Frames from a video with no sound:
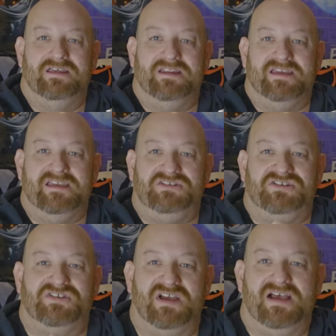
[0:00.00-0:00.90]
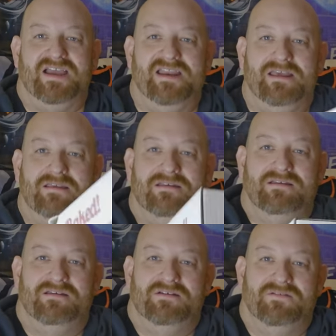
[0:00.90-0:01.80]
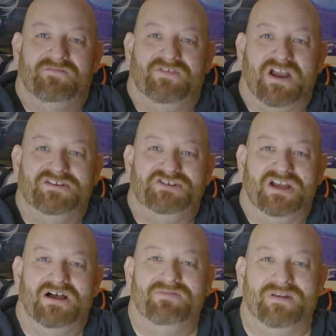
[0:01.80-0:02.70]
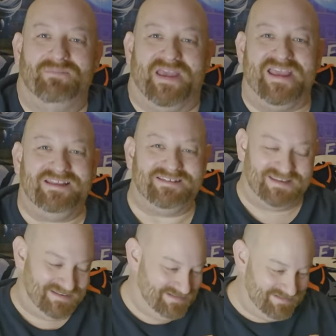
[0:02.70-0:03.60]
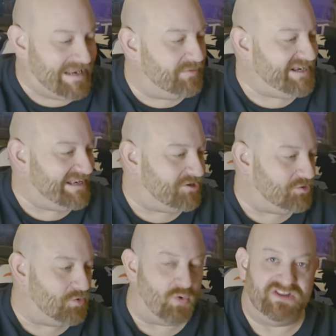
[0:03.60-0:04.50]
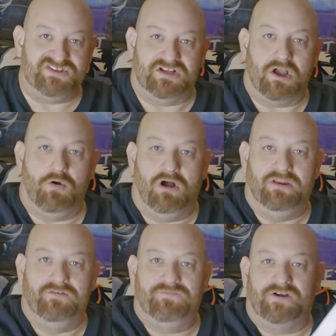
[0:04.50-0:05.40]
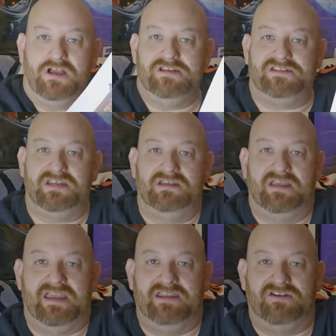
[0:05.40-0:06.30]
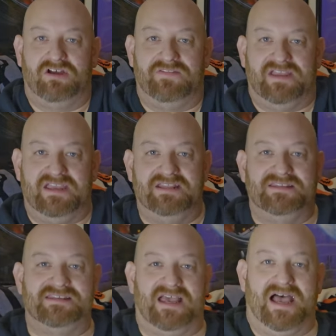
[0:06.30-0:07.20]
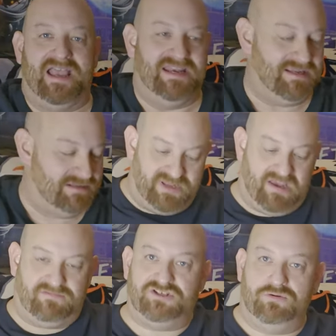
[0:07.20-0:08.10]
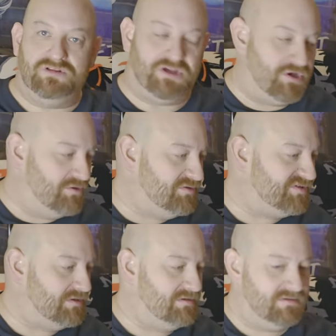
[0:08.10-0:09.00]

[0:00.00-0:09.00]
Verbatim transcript: and each side fresh oven baked. And then we need to do the ones that go on the front and on the inside. So we have two of those,